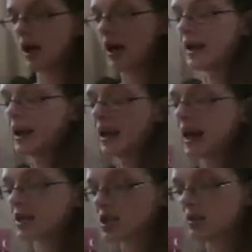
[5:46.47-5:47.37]
And I
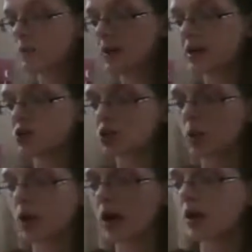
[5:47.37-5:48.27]
actually make
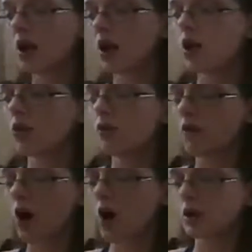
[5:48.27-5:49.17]
sure
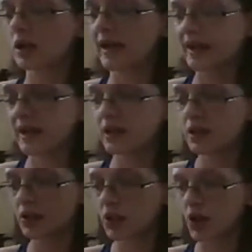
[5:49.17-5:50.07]
they're all
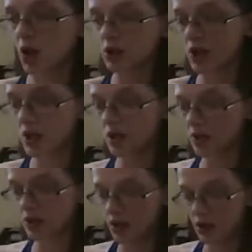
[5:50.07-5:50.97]
in the order
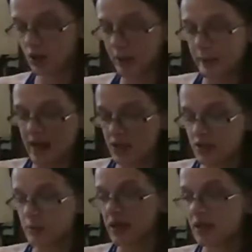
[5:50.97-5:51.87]
that they're meant
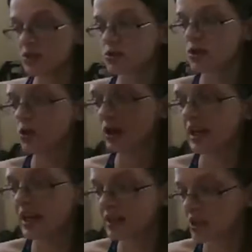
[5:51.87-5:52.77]
to be. So
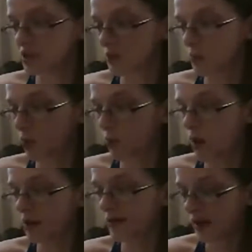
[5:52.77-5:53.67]
H is number
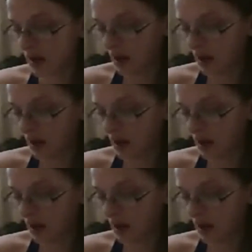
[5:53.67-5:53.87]
1.